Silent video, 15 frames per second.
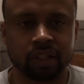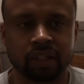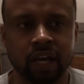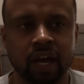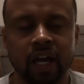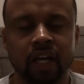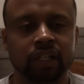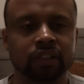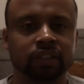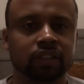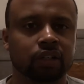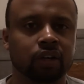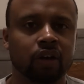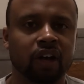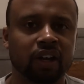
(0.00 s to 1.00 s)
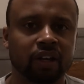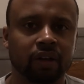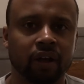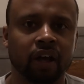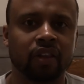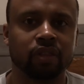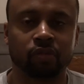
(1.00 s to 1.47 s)
college,
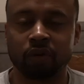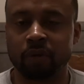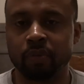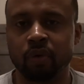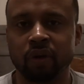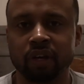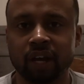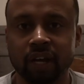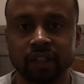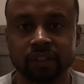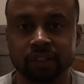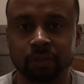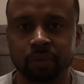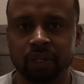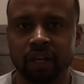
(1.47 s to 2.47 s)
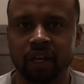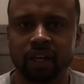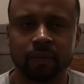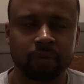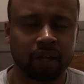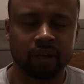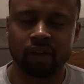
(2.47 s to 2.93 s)
3.9 GPA.
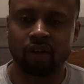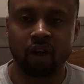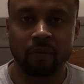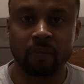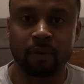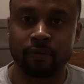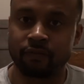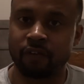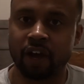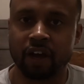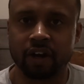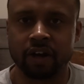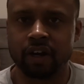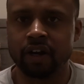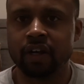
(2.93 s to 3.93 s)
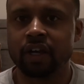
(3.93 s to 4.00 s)
I'm like, oh, I'm on fire.